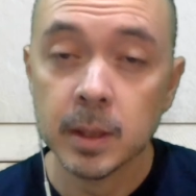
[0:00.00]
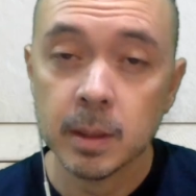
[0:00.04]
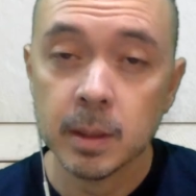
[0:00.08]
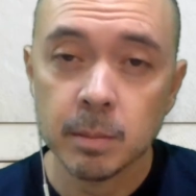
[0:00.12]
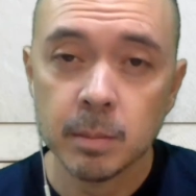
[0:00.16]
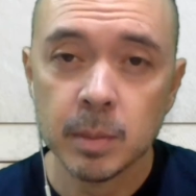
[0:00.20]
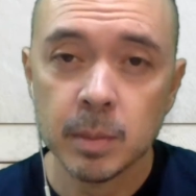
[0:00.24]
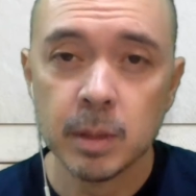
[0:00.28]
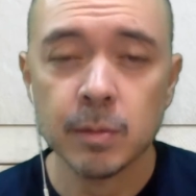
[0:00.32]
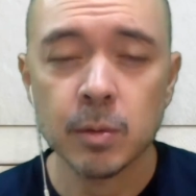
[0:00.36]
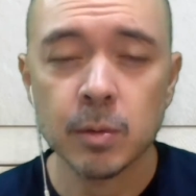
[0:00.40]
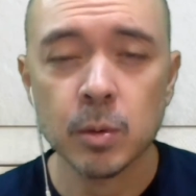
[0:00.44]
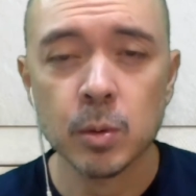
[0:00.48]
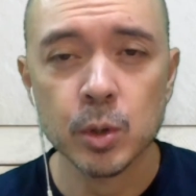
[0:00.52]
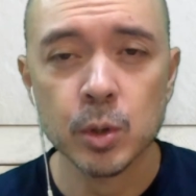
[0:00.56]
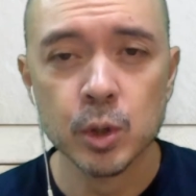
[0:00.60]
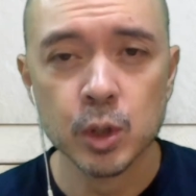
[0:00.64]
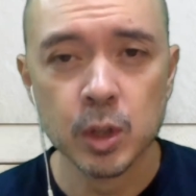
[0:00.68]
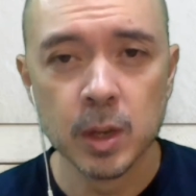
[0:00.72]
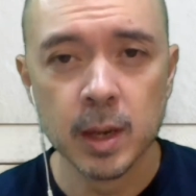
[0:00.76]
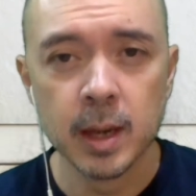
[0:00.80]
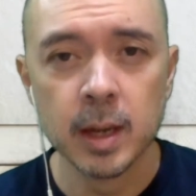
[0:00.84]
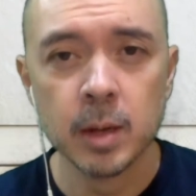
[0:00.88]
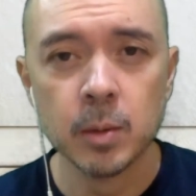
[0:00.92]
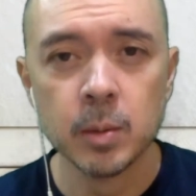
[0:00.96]
before
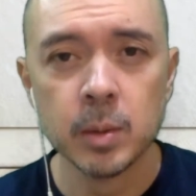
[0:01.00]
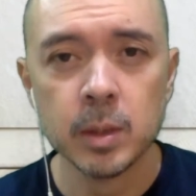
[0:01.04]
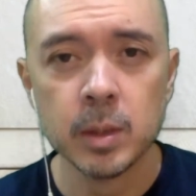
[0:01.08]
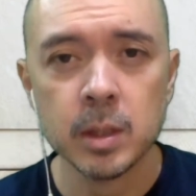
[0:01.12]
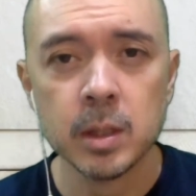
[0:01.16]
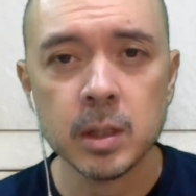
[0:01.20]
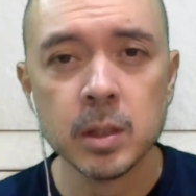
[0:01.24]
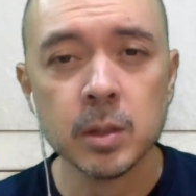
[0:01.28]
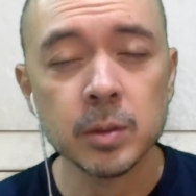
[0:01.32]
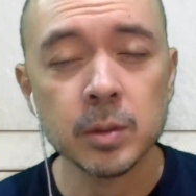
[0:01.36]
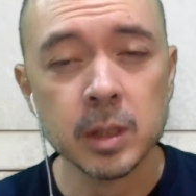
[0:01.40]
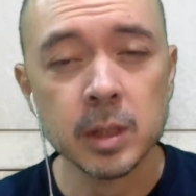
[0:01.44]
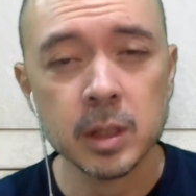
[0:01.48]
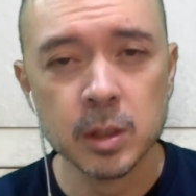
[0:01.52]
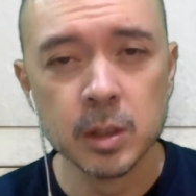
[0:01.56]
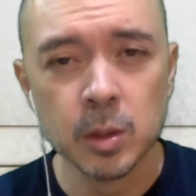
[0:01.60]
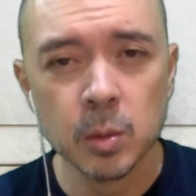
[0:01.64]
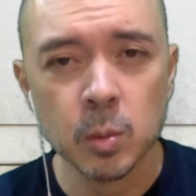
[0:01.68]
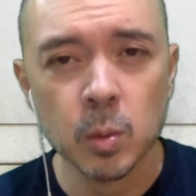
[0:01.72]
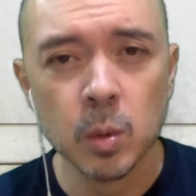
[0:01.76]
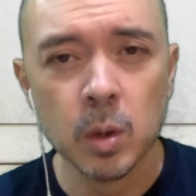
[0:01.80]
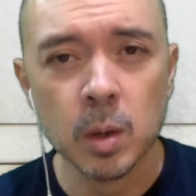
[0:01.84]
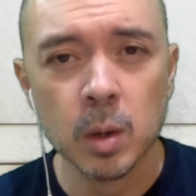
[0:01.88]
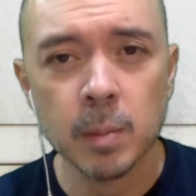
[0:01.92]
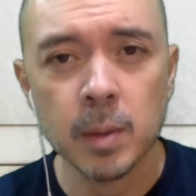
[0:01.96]
shadowing, you'll need to
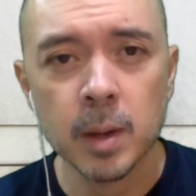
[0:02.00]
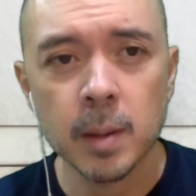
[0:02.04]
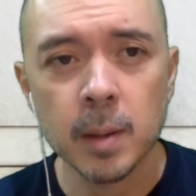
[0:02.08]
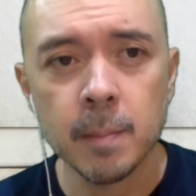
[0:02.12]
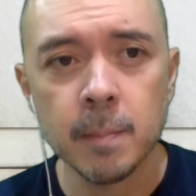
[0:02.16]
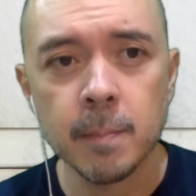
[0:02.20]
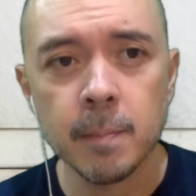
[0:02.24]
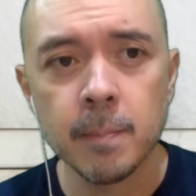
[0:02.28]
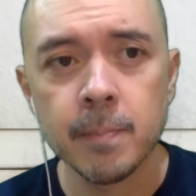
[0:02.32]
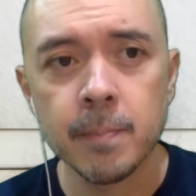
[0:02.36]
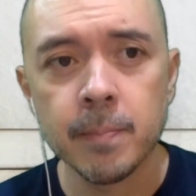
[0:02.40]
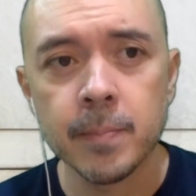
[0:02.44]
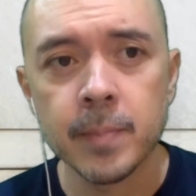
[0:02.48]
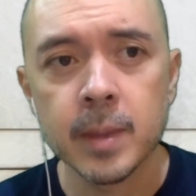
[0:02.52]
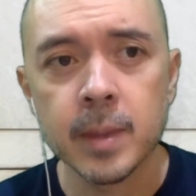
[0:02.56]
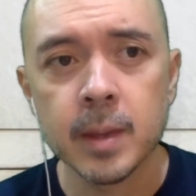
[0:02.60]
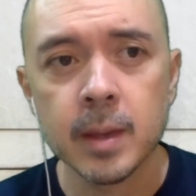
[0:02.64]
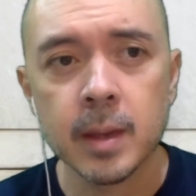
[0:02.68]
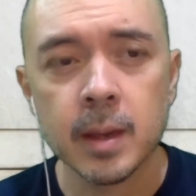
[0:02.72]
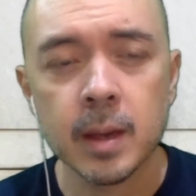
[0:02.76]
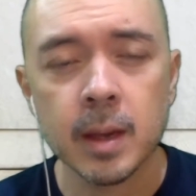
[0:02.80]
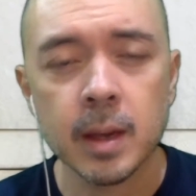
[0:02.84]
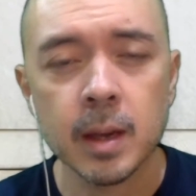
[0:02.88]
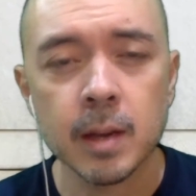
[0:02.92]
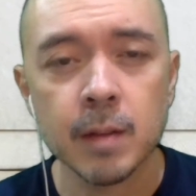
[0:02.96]
warm up
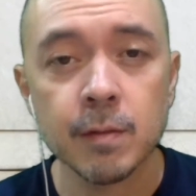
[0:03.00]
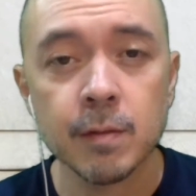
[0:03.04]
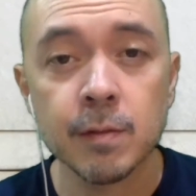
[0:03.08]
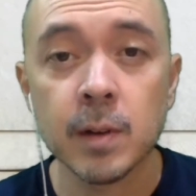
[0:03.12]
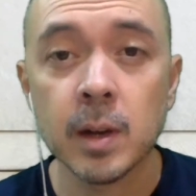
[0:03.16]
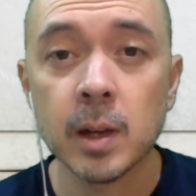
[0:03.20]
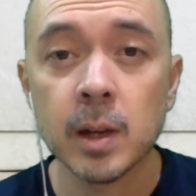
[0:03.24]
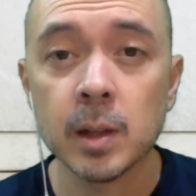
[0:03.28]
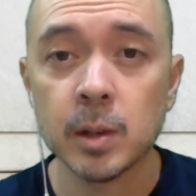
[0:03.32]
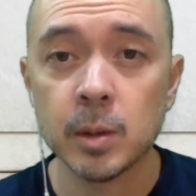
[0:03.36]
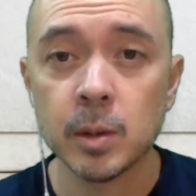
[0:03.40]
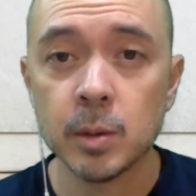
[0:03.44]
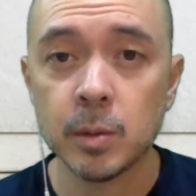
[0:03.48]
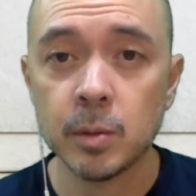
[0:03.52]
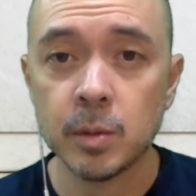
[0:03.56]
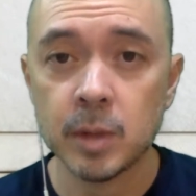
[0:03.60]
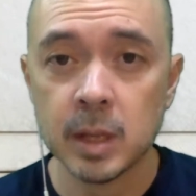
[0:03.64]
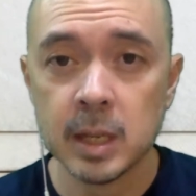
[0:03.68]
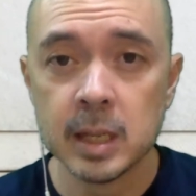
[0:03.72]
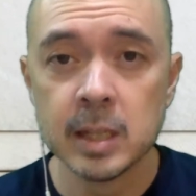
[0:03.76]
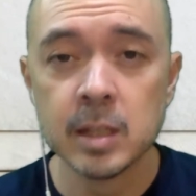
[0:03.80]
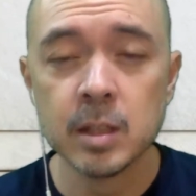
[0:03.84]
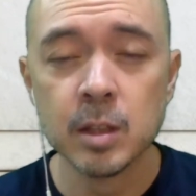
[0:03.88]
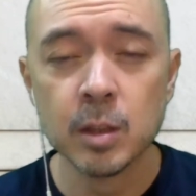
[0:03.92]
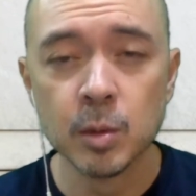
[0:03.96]
and follow
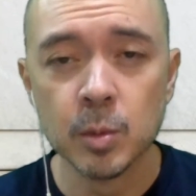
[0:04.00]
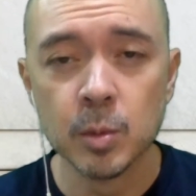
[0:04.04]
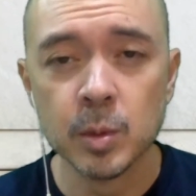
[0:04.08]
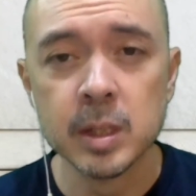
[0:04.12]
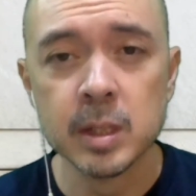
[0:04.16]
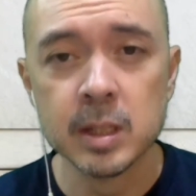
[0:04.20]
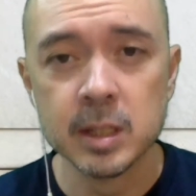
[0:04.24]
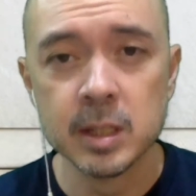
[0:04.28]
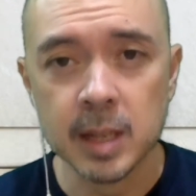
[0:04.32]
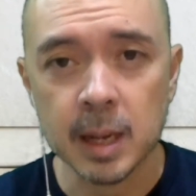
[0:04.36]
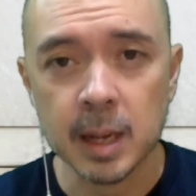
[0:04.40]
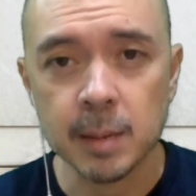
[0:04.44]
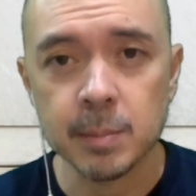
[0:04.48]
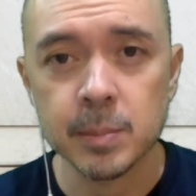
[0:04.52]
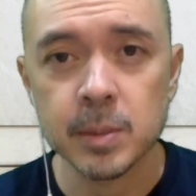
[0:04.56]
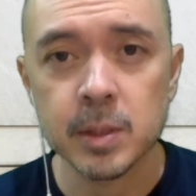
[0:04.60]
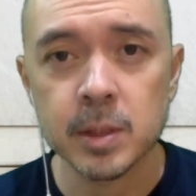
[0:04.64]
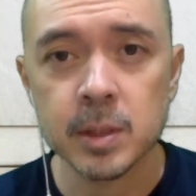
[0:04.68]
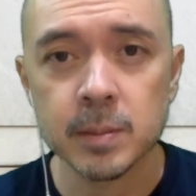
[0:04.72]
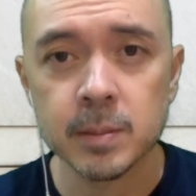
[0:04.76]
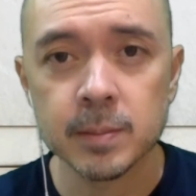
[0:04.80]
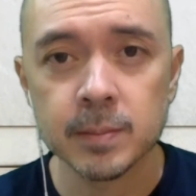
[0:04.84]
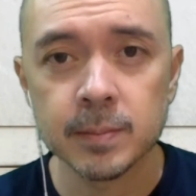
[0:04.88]
these three steps.